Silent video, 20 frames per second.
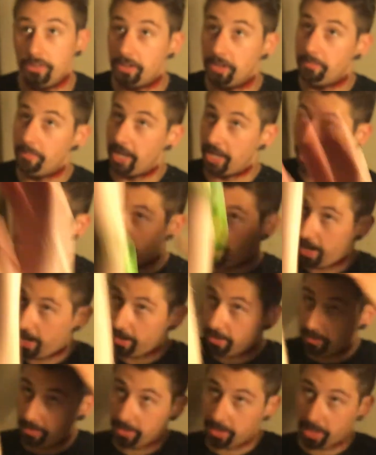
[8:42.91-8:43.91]
you can make your
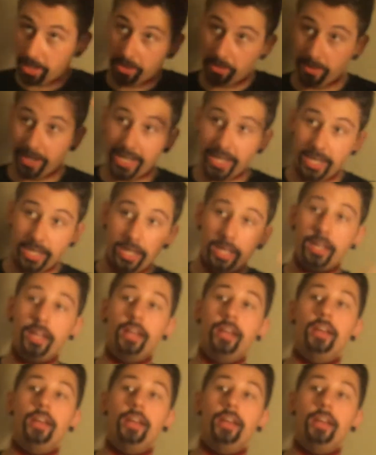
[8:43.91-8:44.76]
hair look green,